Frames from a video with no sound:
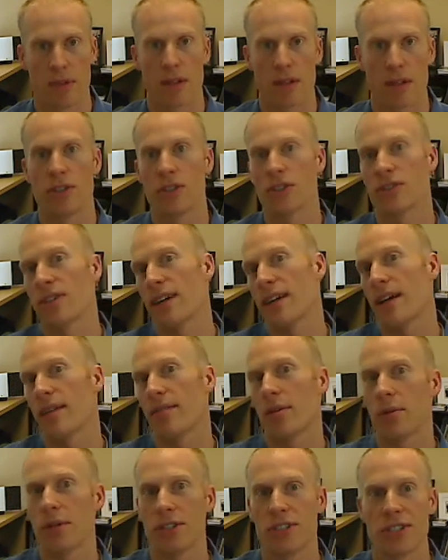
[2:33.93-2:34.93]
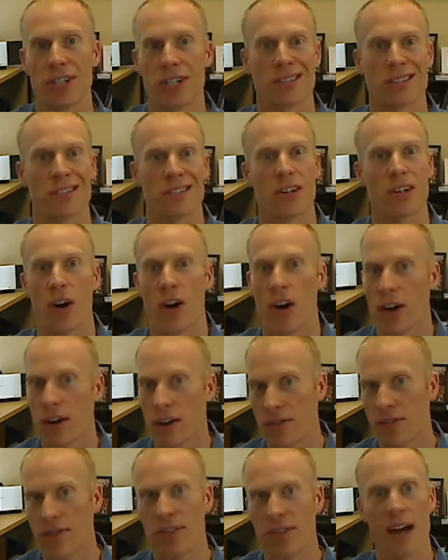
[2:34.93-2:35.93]
Just like everyone checks the
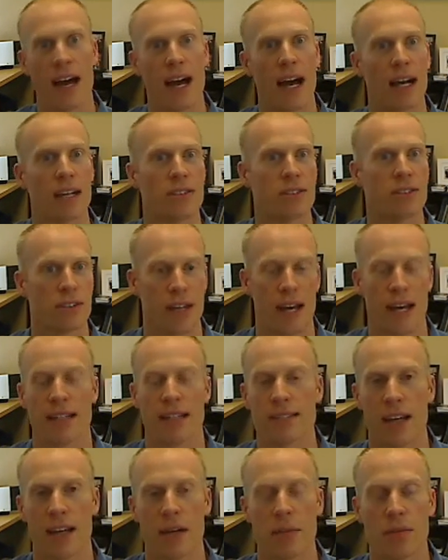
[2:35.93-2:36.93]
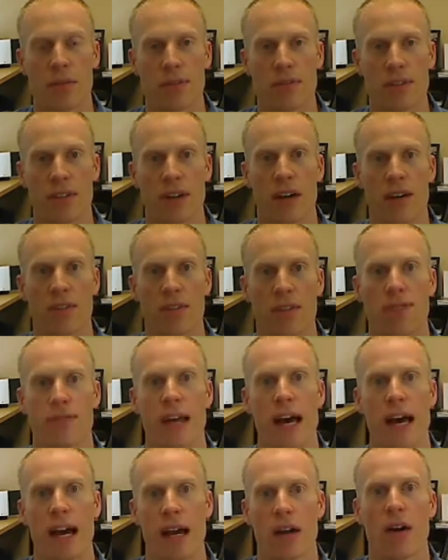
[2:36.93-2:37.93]
Carfax or that type of stuff,
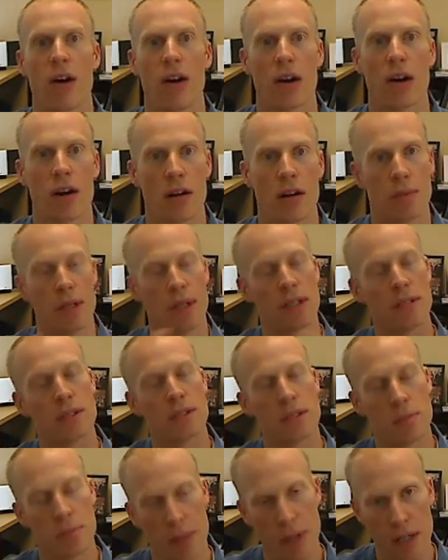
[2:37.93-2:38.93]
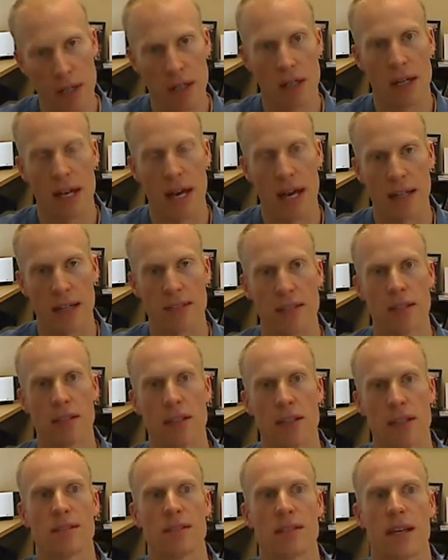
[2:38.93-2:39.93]
that car, because it's been in an accident,
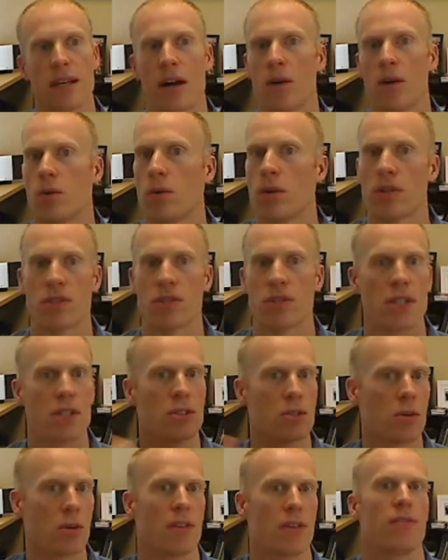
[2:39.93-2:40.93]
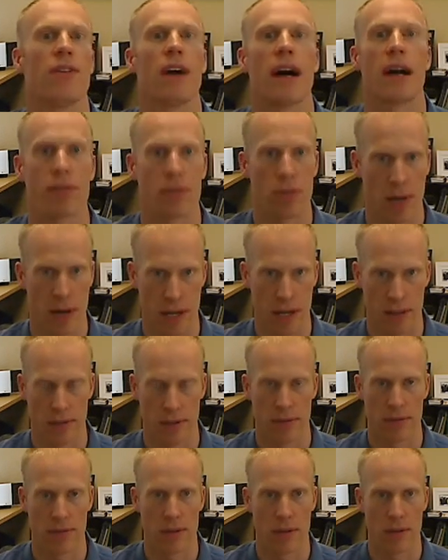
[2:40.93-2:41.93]
is now worth, say, 25 grand,
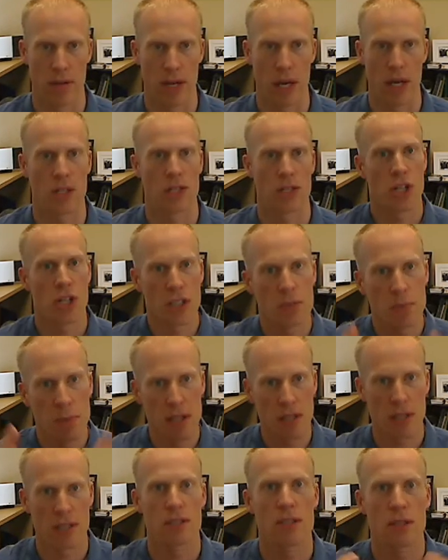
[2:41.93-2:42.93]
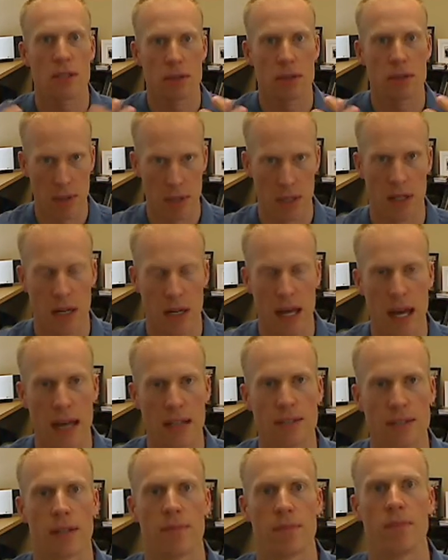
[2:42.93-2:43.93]
okay, just because it's been in an
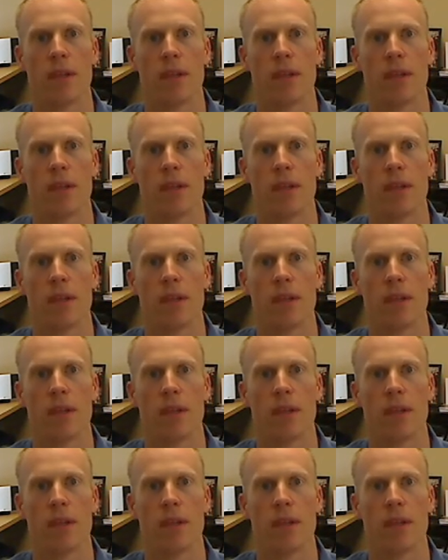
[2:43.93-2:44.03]
accident.